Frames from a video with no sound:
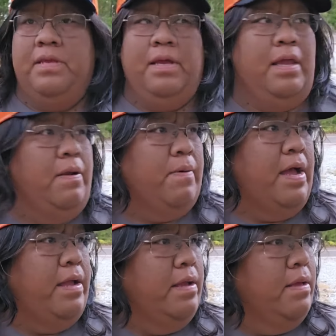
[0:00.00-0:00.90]

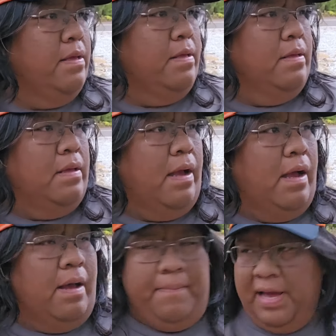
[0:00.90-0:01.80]
anyway,
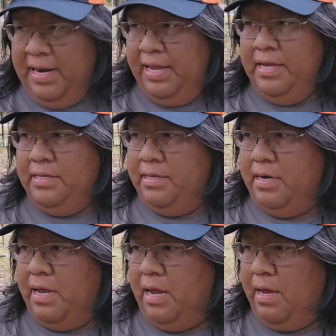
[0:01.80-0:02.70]
my niece
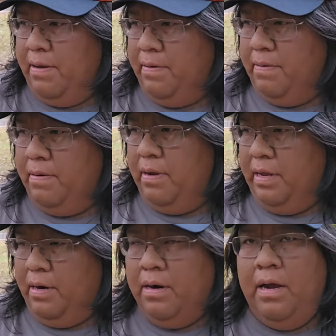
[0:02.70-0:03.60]
and
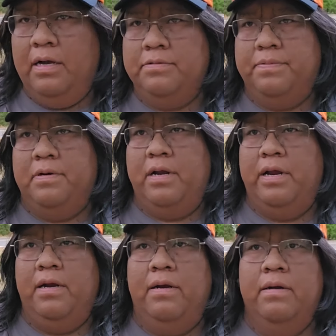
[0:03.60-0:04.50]
her husband are
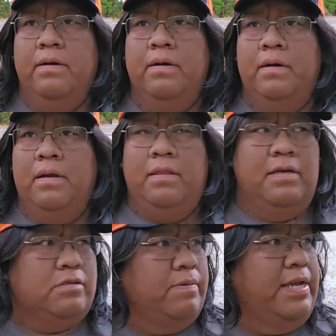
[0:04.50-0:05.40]
here
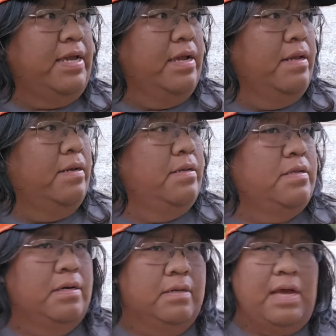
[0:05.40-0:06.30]
this weekend,
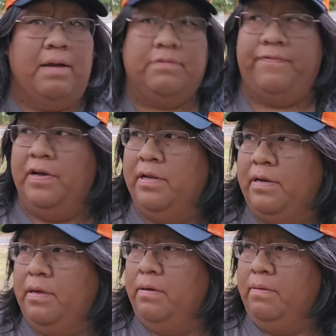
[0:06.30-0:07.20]
so that was fun
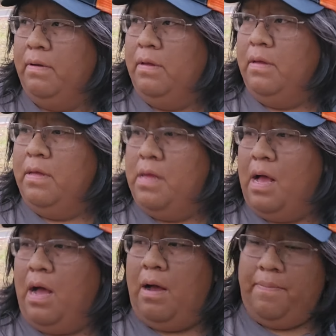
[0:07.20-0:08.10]
too.
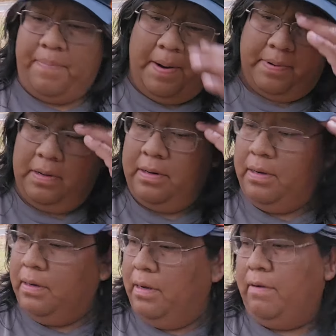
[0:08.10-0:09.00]
Probably gonna
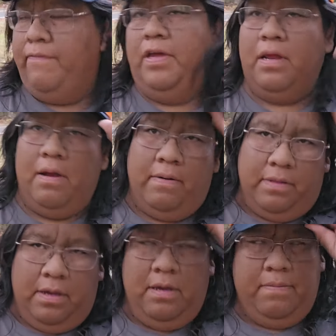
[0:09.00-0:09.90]
do a little video
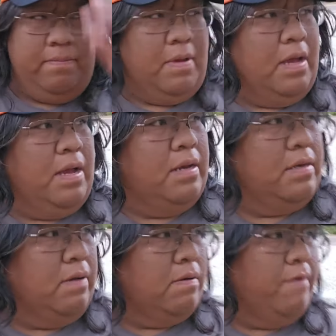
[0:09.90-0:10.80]
with him.
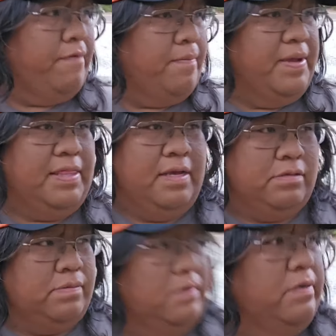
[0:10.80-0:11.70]
Don't know if it'll be
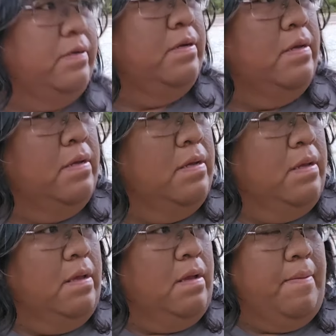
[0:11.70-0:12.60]
this one.
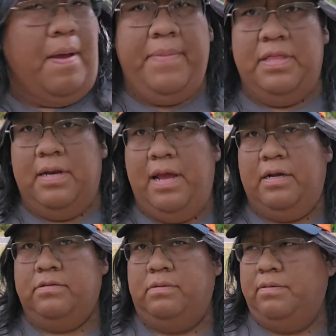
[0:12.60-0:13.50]
It might be the
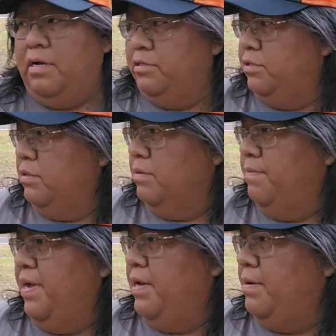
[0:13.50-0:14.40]
next one. Not sure.
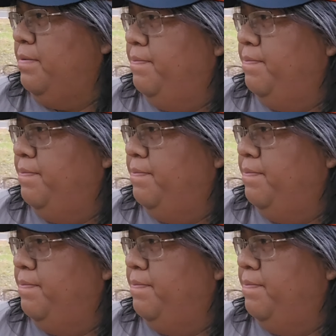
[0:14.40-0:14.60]
We may